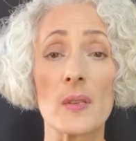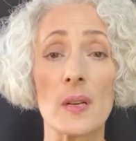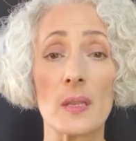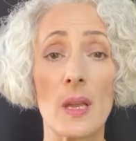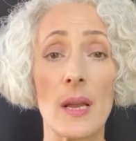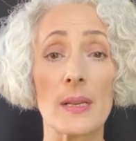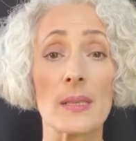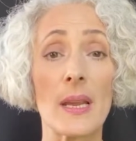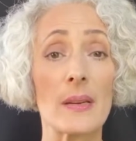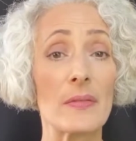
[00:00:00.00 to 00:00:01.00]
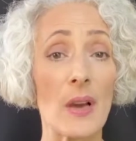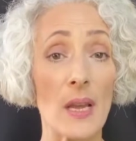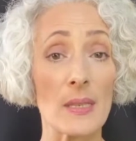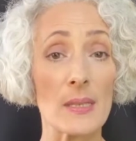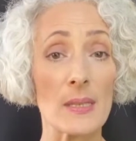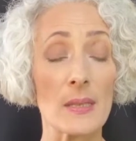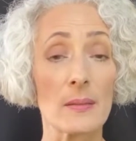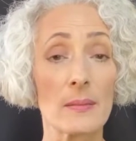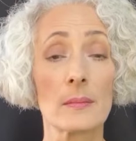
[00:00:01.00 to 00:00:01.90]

a client advice.